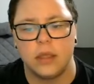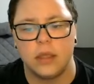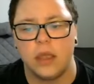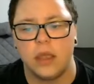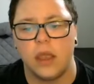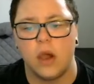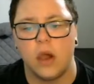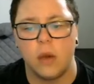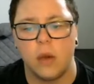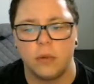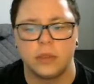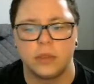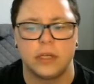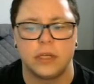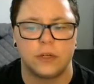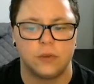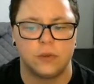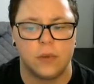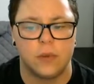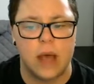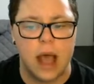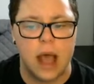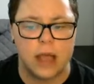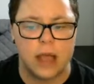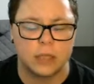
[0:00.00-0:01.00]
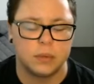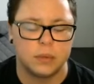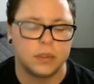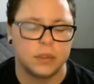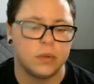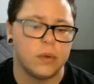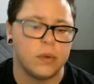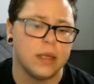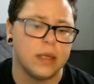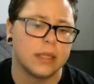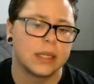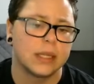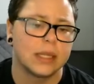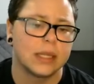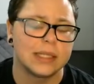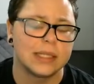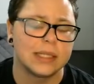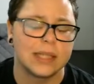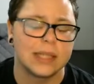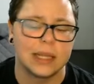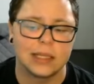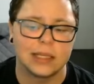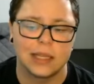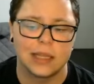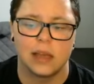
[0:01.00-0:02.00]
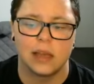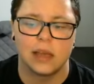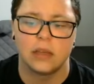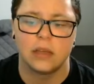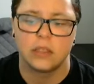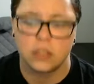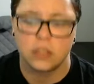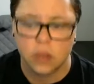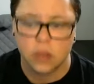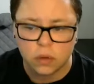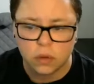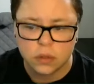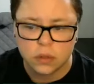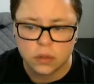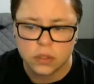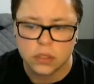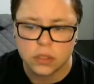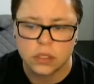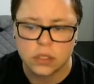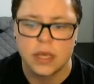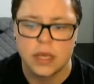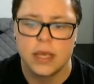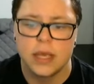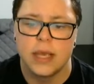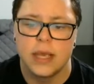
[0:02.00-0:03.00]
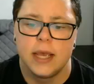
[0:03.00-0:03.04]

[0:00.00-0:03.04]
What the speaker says: the homosexual acts between consenting adults.